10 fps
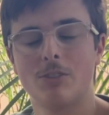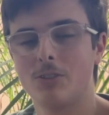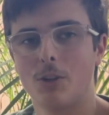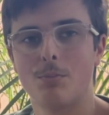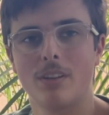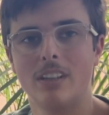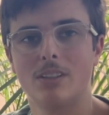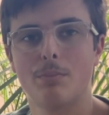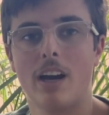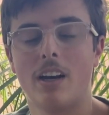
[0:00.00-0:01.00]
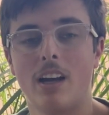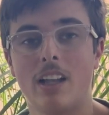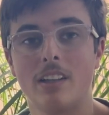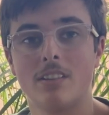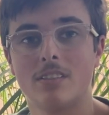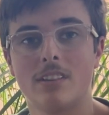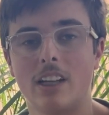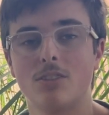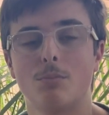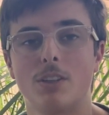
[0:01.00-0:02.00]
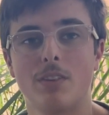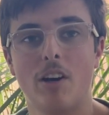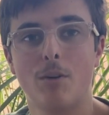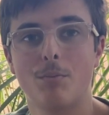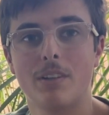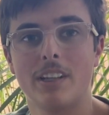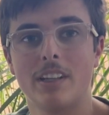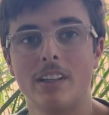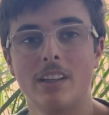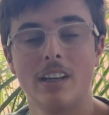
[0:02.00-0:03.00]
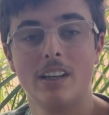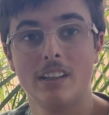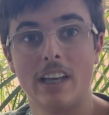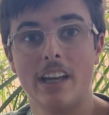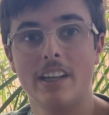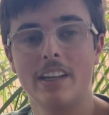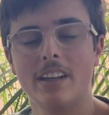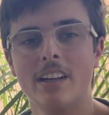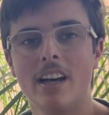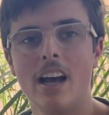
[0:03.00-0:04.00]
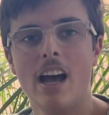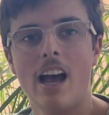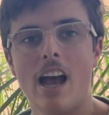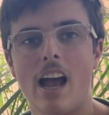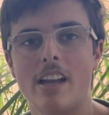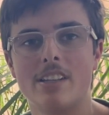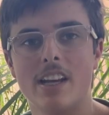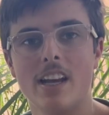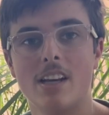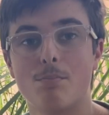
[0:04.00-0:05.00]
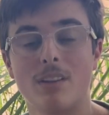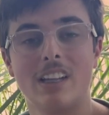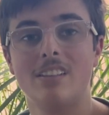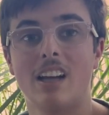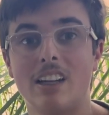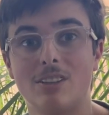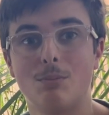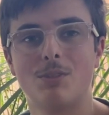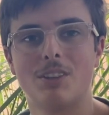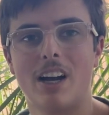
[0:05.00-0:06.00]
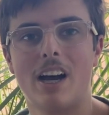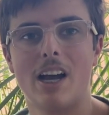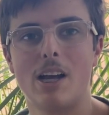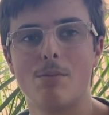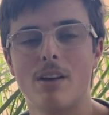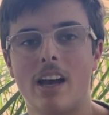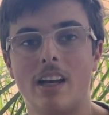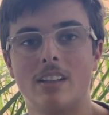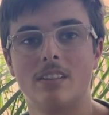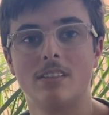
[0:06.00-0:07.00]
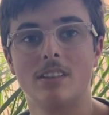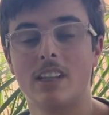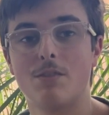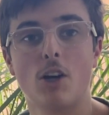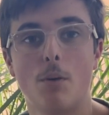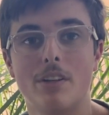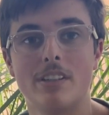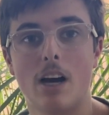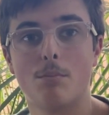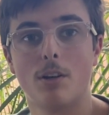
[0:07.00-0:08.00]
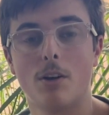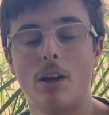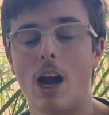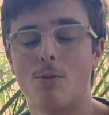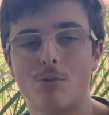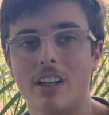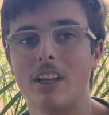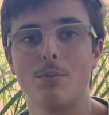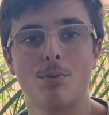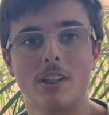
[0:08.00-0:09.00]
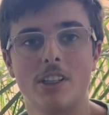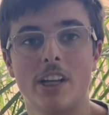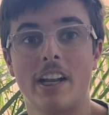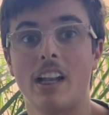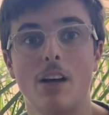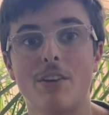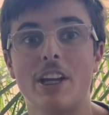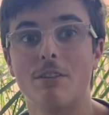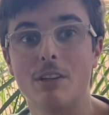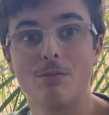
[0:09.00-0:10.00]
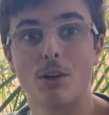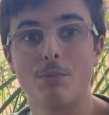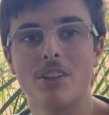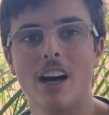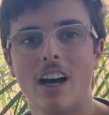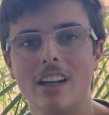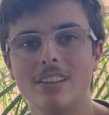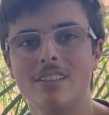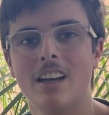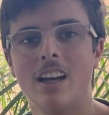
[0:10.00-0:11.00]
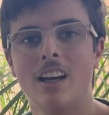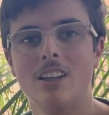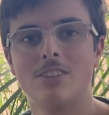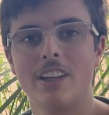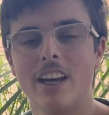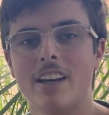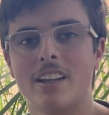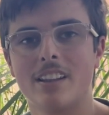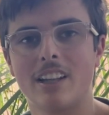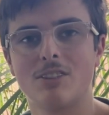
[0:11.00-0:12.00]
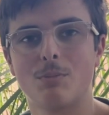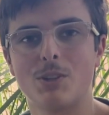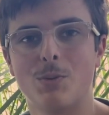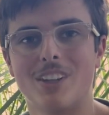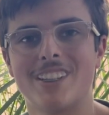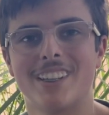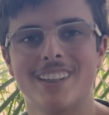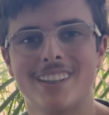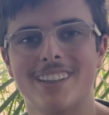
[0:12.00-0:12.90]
so pleased about, and just thanks so much for helping me get here. And yeah, please like, subscribe, and leave a comment down below. I really appreciate it, and I love hearing from you guys. So yeah, thanks so much for watching.